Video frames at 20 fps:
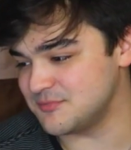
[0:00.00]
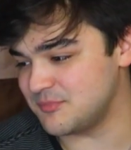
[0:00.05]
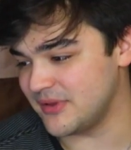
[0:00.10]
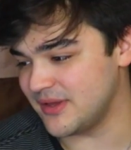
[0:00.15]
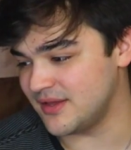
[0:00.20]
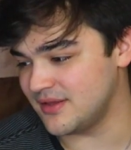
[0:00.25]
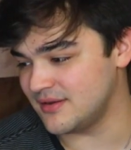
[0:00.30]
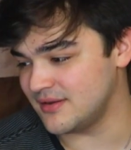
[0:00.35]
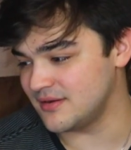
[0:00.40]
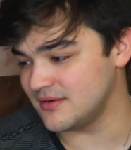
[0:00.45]

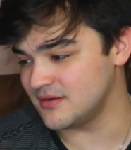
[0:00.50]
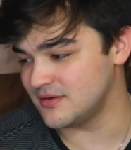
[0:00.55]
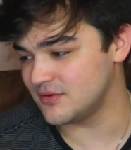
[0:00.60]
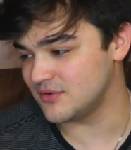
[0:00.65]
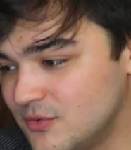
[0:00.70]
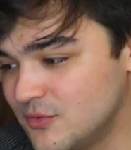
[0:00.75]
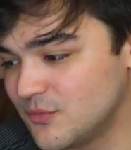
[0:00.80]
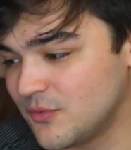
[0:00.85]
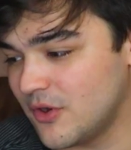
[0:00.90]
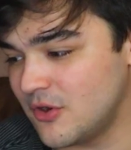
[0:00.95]
been
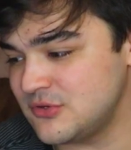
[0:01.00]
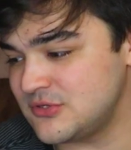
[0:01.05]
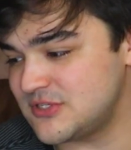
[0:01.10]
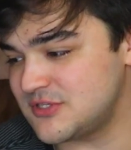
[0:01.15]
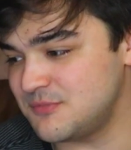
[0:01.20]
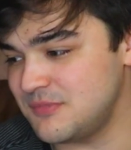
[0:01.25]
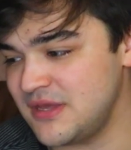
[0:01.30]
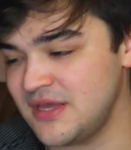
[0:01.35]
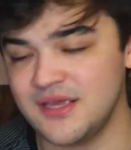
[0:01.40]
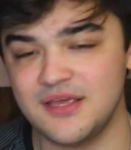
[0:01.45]
Roast
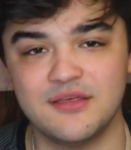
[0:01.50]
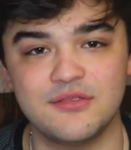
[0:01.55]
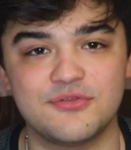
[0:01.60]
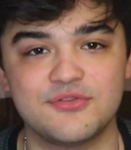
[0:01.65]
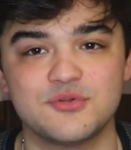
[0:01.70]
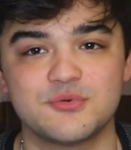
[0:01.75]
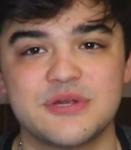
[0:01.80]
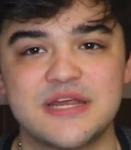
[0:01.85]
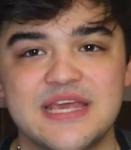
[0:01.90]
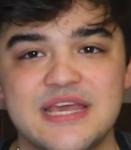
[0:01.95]
Me
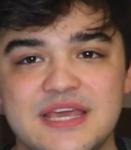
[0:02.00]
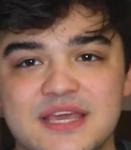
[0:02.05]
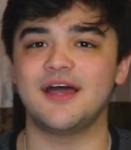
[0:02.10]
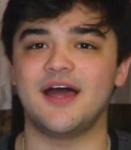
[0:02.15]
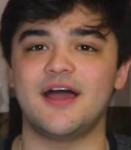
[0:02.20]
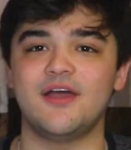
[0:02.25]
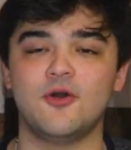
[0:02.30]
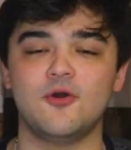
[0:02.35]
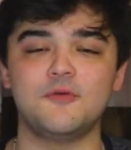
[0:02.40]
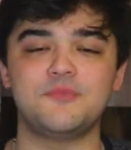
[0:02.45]
3.
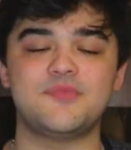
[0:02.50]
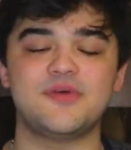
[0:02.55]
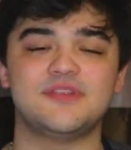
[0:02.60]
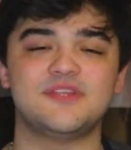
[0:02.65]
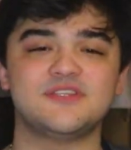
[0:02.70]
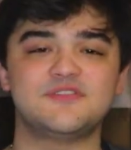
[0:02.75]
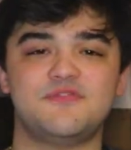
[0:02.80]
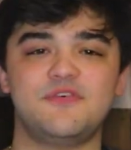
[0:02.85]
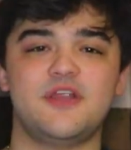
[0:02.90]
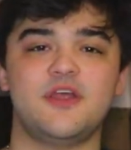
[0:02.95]
I hope that
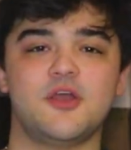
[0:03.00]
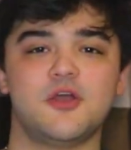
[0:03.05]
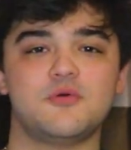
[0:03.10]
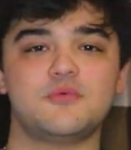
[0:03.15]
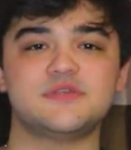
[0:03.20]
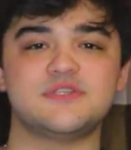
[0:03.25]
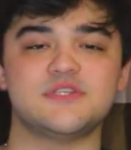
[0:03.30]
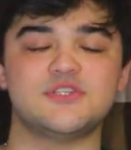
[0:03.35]
this video was